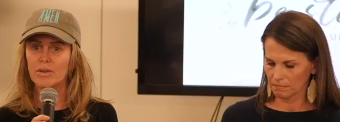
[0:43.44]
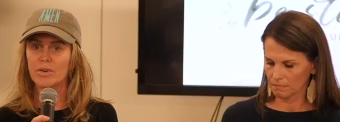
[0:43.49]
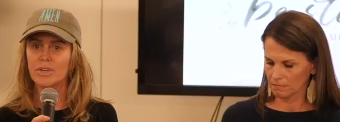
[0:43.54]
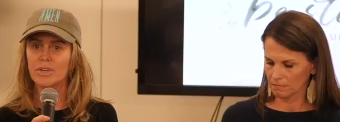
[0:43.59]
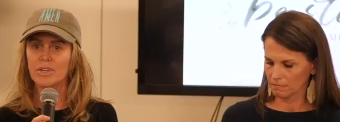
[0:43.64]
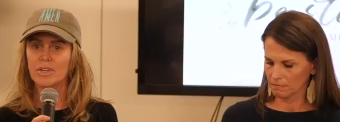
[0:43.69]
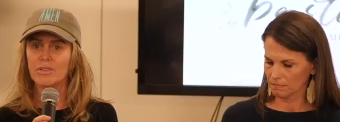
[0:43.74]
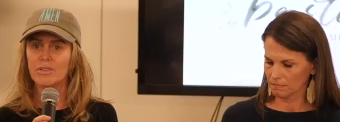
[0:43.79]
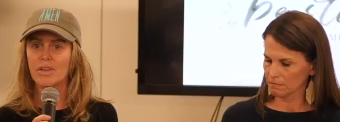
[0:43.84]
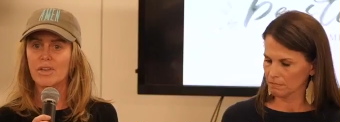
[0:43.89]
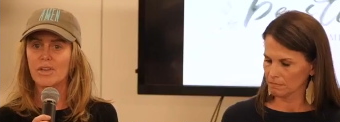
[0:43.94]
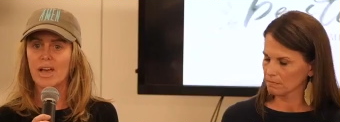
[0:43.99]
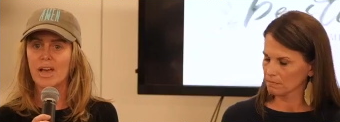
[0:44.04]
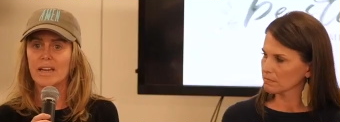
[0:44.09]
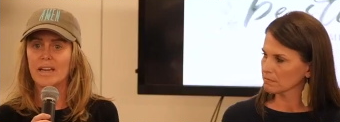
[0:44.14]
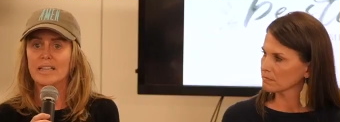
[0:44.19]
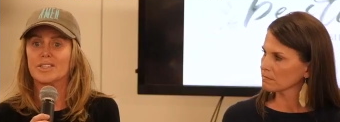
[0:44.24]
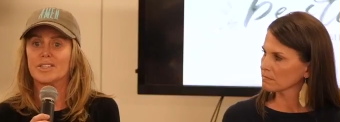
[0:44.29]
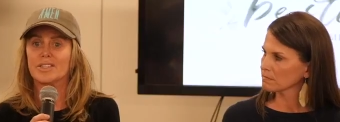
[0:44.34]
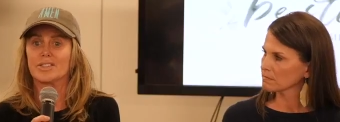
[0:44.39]
Speaker 1: to do
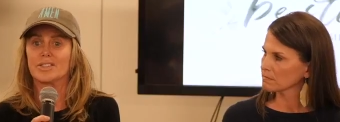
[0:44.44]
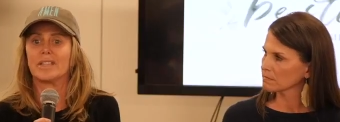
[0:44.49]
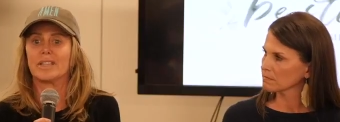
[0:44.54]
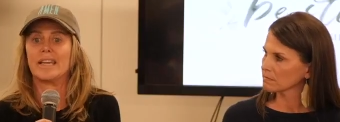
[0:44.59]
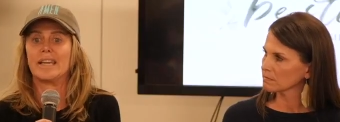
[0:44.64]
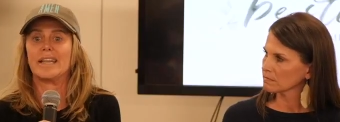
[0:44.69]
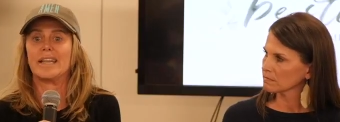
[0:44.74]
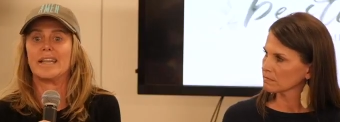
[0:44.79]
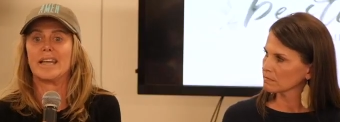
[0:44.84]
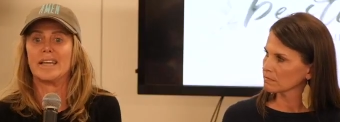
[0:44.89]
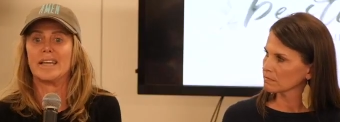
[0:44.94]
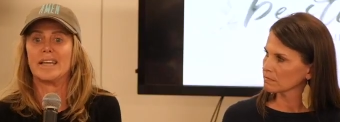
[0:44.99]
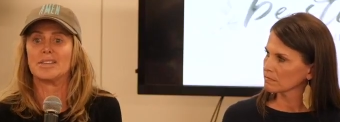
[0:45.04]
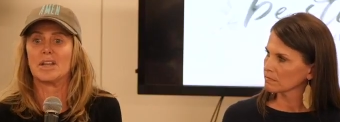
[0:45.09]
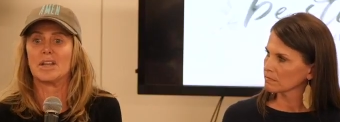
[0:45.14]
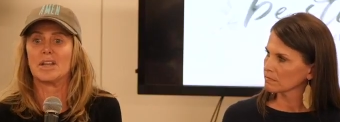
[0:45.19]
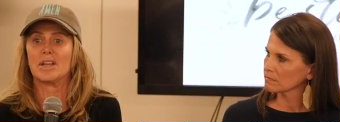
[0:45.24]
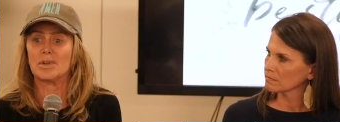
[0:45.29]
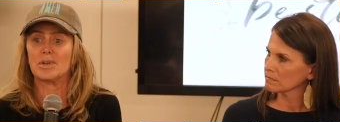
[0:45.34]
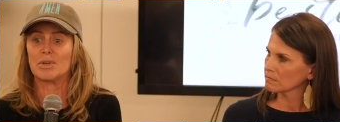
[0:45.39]
that, it's leaning into
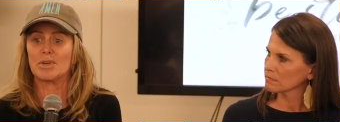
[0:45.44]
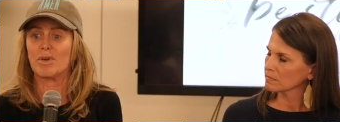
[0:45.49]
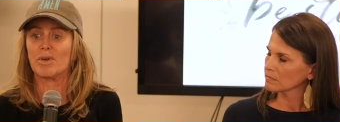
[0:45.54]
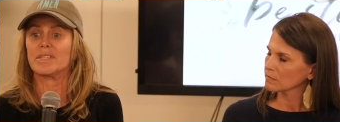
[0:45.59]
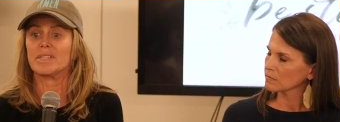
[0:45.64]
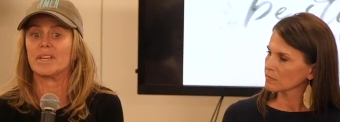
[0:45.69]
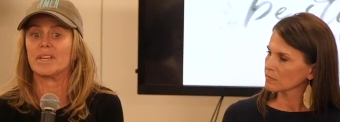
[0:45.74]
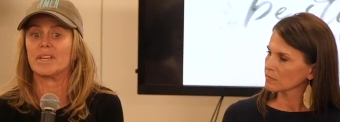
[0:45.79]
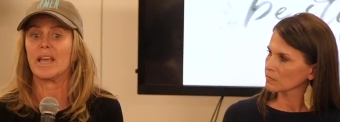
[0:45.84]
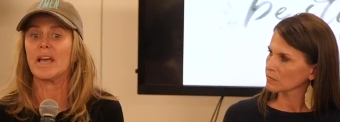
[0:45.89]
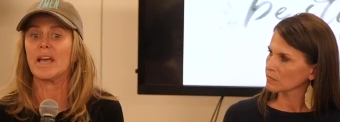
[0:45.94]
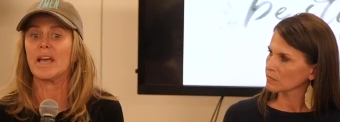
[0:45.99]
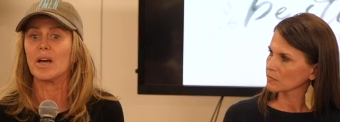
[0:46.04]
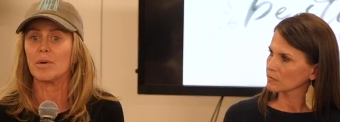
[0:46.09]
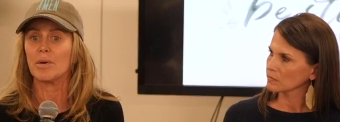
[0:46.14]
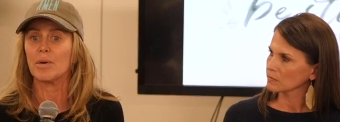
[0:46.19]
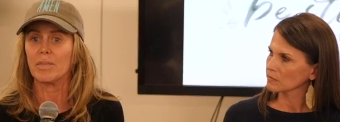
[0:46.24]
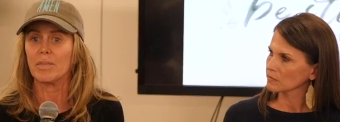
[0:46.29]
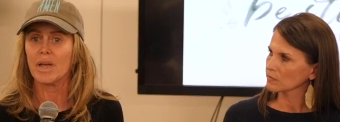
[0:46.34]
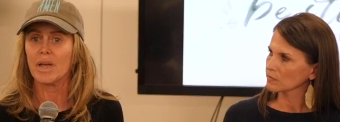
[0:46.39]
Him and trusting Him
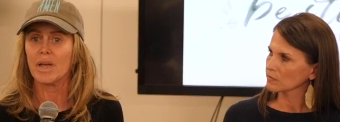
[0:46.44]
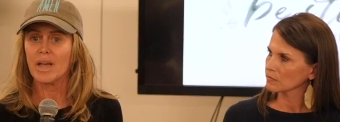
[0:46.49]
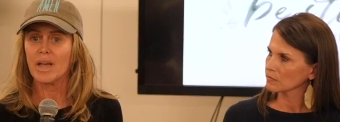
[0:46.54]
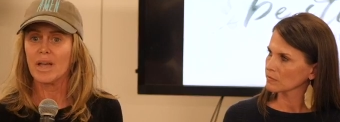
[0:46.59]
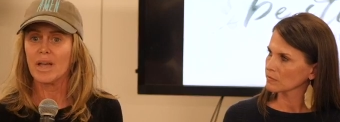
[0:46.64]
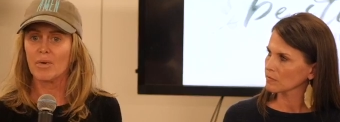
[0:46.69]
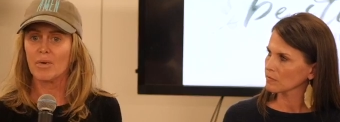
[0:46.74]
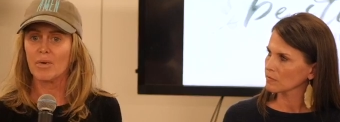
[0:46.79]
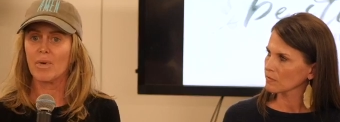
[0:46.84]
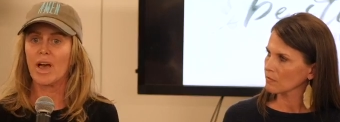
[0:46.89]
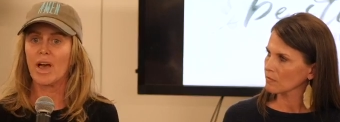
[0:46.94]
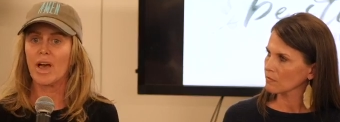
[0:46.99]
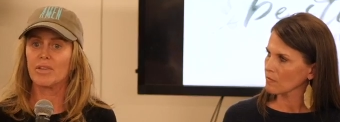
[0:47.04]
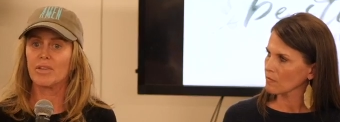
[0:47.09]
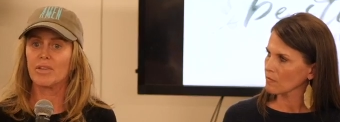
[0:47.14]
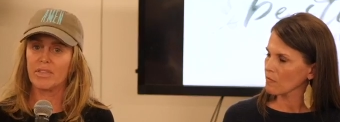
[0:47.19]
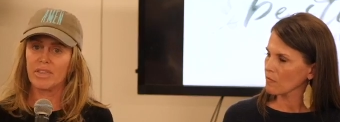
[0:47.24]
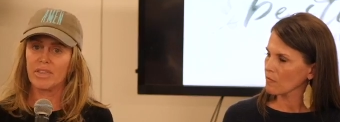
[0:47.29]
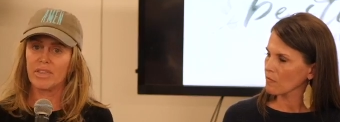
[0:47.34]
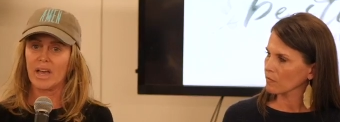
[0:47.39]
mm-hmm.
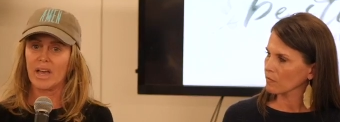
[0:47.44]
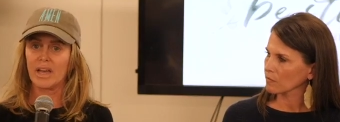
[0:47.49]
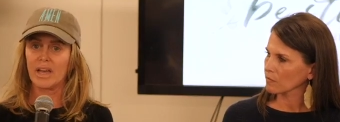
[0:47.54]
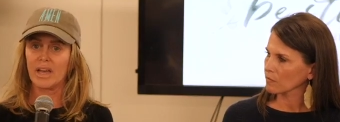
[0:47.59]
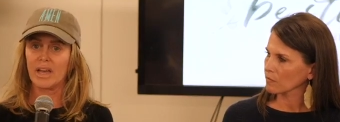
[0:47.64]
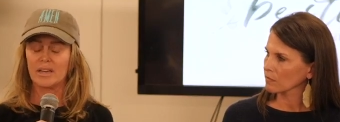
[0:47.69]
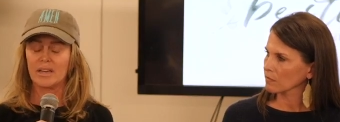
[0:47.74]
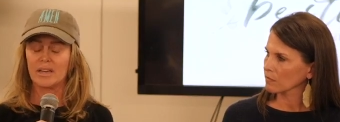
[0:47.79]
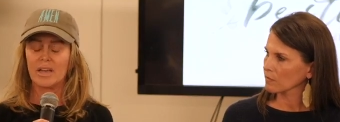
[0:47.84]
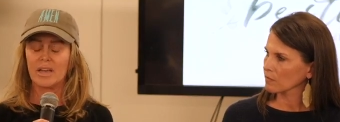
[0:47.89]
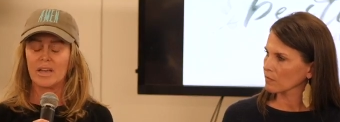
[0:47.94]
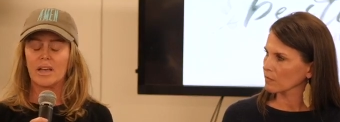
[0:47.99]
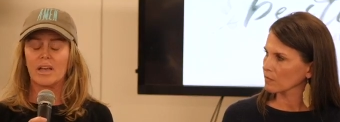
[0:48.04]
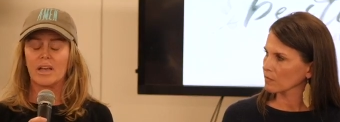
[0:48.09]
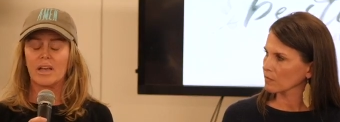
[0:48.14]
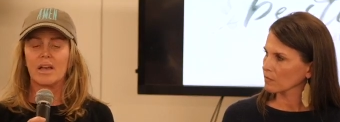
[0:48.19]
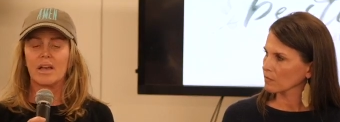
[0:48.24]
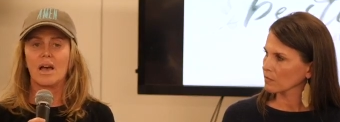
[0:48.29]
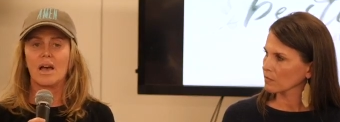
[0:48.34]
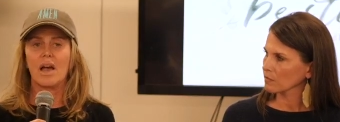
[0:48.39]
rather than
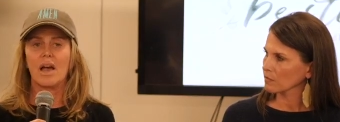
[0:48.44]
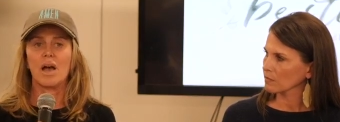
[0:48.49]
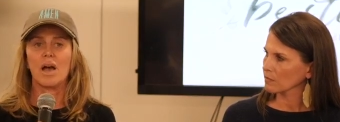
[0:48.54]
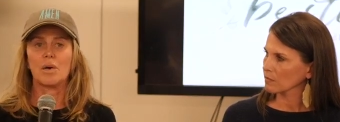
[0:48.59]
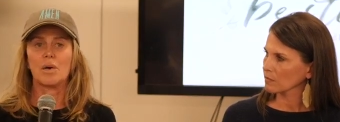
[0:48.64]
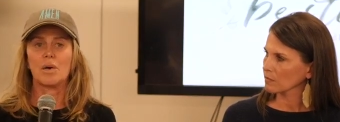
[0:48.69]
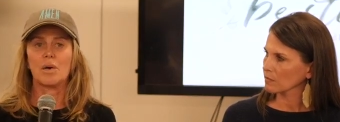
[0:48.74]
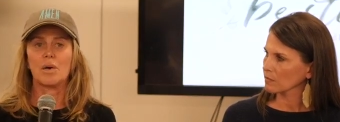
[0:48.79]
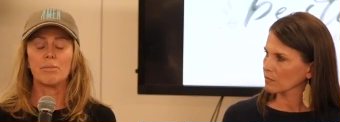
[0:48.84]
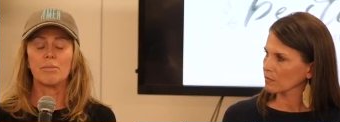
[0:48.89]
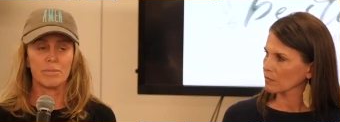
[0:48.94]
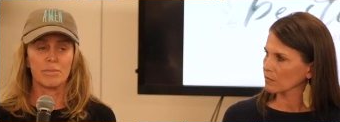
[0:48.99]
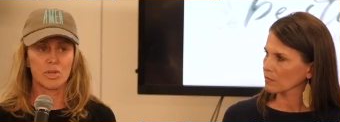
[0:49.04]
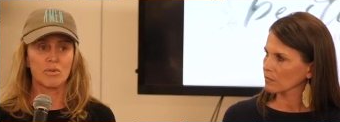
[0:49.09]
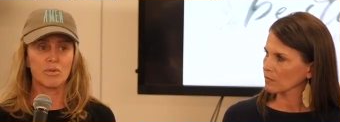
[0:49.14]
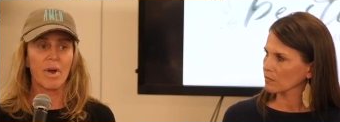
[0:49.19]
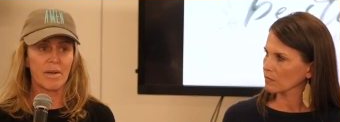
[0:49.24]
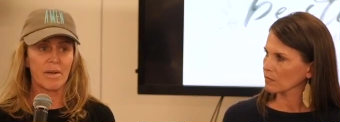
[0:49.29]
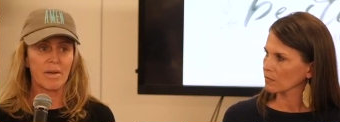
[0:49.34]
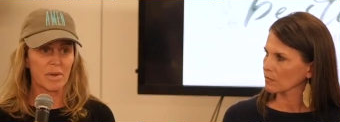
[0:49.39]
um,
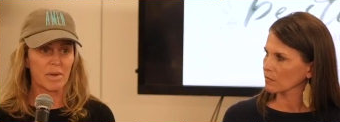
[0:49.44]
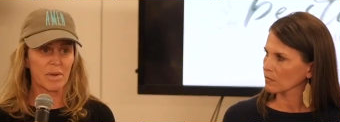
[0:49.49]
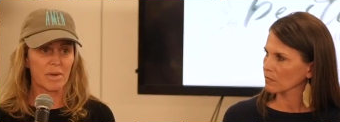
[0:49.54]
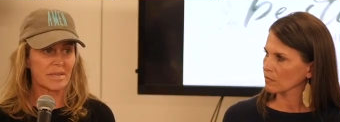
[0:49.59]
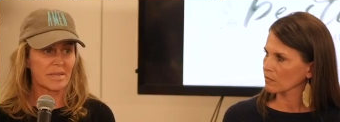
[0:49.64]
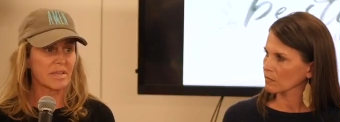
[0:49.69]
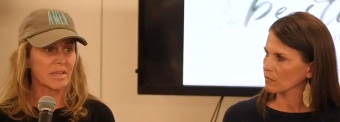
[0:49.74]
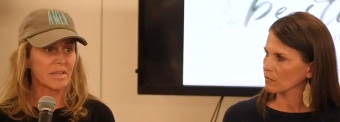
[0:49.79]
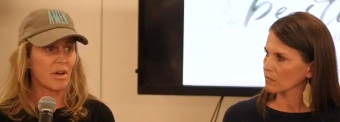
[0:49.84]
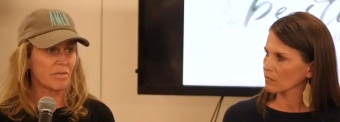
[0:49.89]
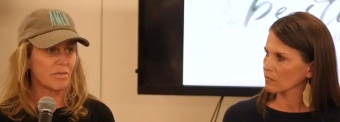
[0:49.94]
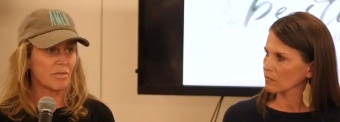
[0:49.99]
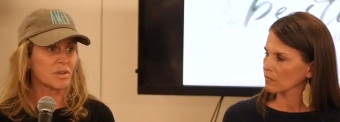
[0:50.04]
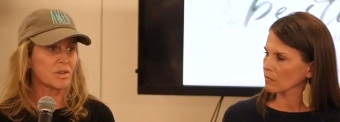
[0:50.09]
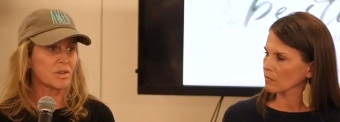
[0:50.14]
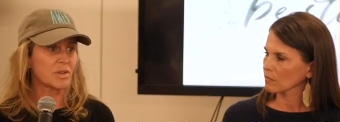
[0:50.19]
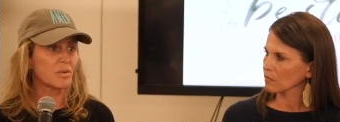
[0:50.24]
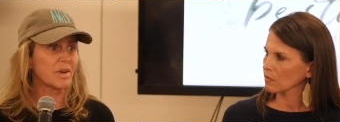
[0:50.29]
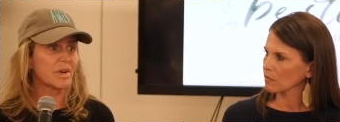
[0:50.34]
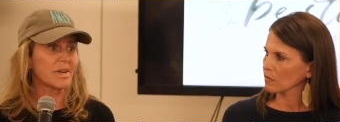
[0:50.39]
striving myself
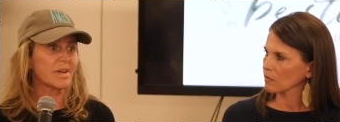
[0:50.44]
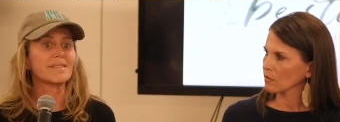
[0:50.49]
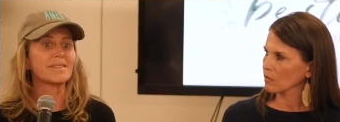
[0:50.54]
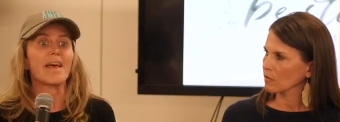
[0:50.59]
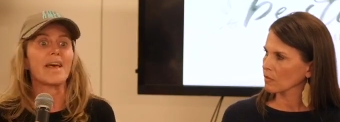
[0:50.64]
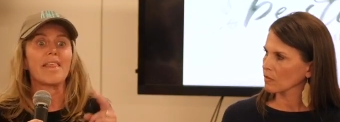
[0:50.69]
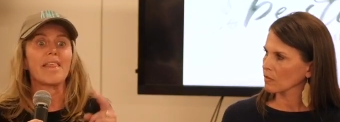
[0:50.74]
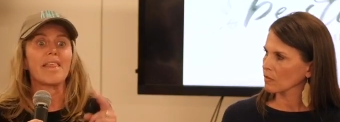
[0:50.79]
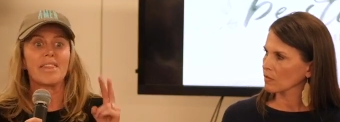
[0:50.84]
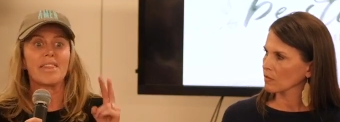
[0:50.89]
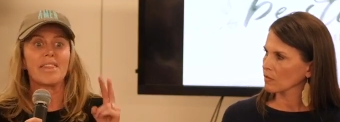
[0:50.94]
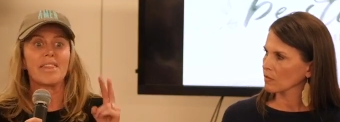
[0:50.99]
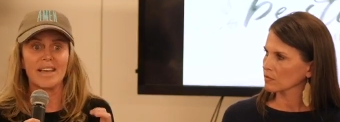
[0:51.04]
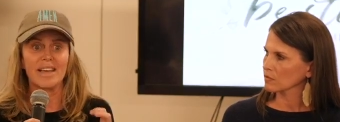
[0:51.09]
to do what it is I think